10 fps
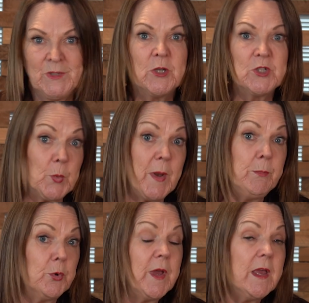So when
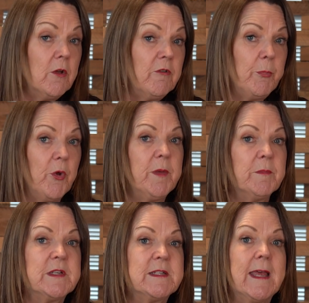booking your
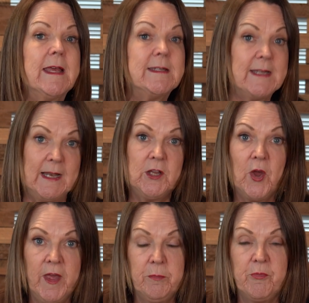appointment, tell
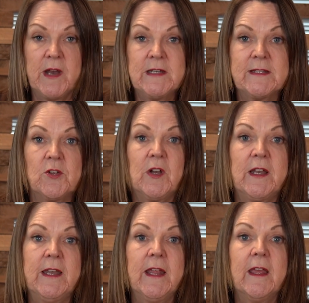your health practice or
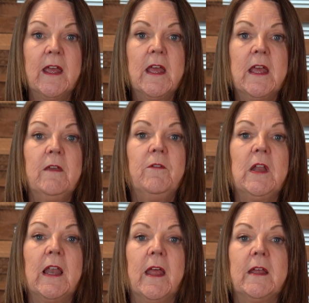clinic if
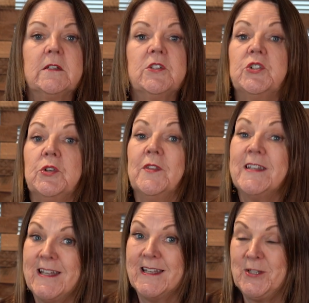you'd like to do the
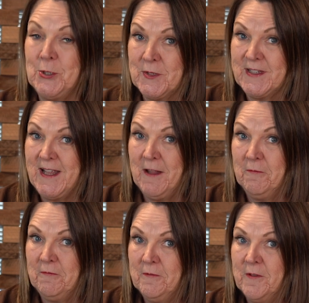test
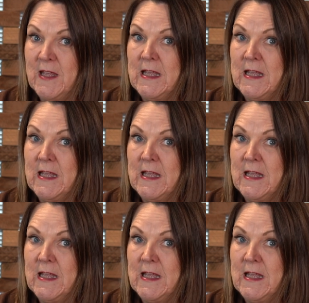yourself,